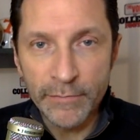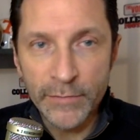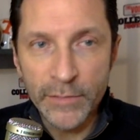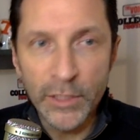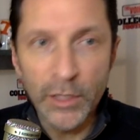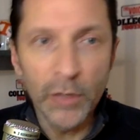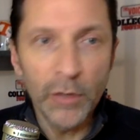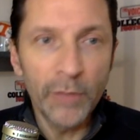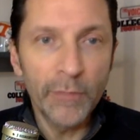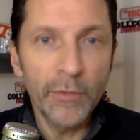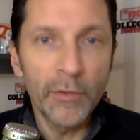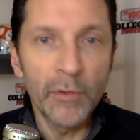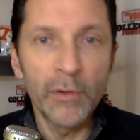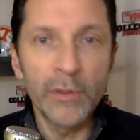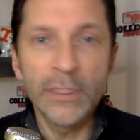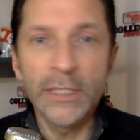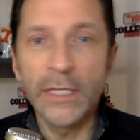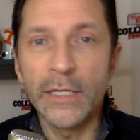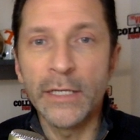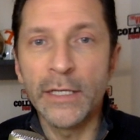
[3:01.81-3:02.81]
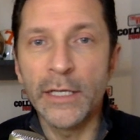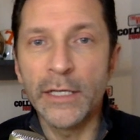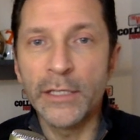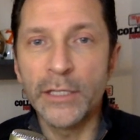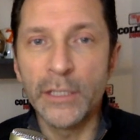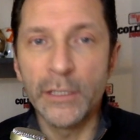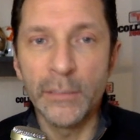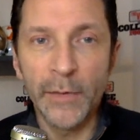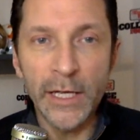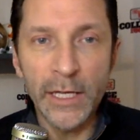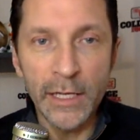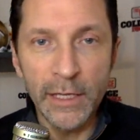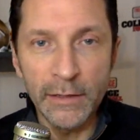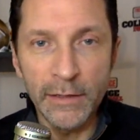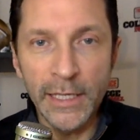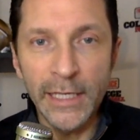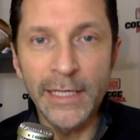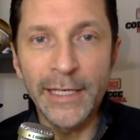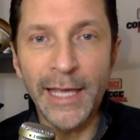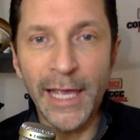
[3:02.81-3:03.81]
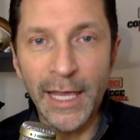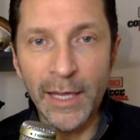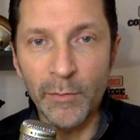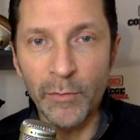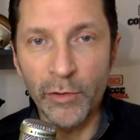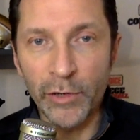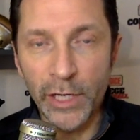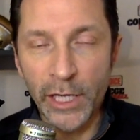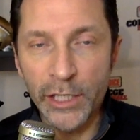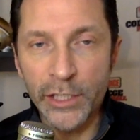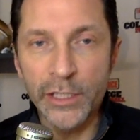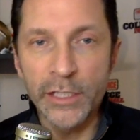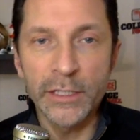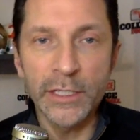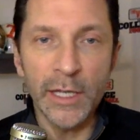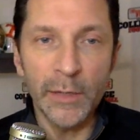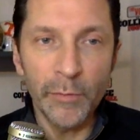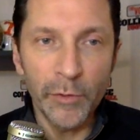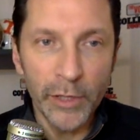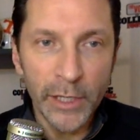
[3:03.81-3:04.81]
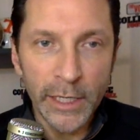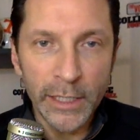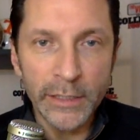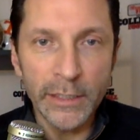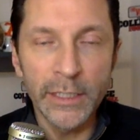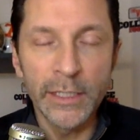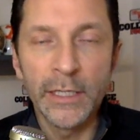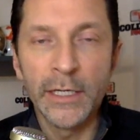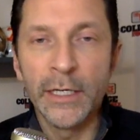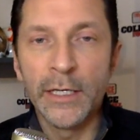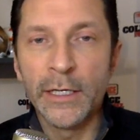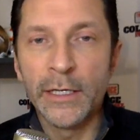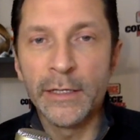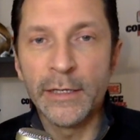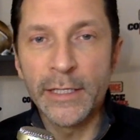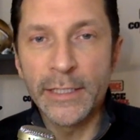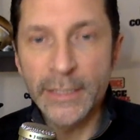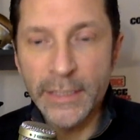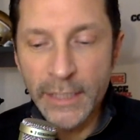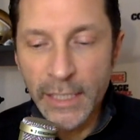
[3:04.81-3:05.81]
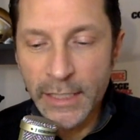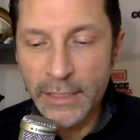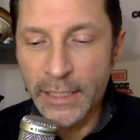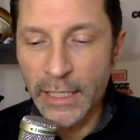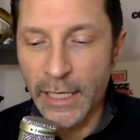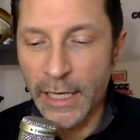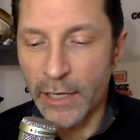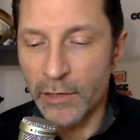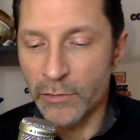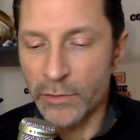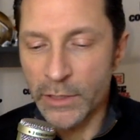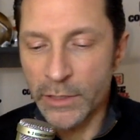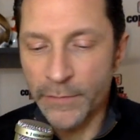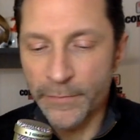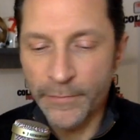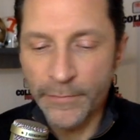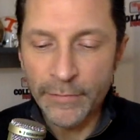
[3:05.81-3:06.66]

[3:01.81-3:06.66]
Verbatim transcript: So, of course, addition to making the game predictions, I predict the season out.